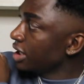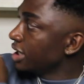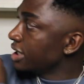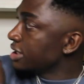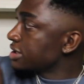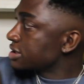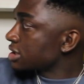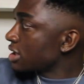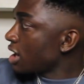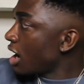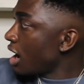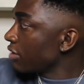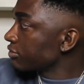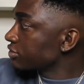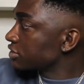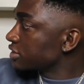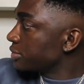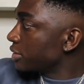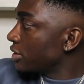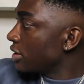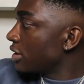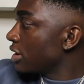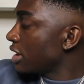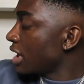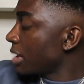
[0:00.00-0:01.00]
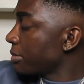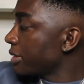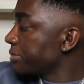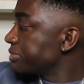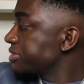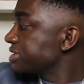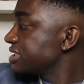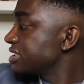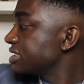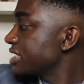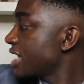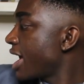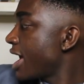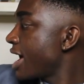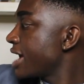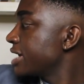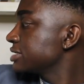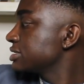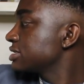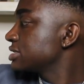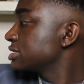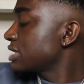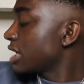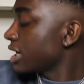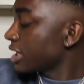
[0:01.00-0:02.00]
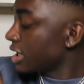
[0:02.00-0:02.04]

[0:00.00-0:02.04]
it's comfortable, I'm obsessed,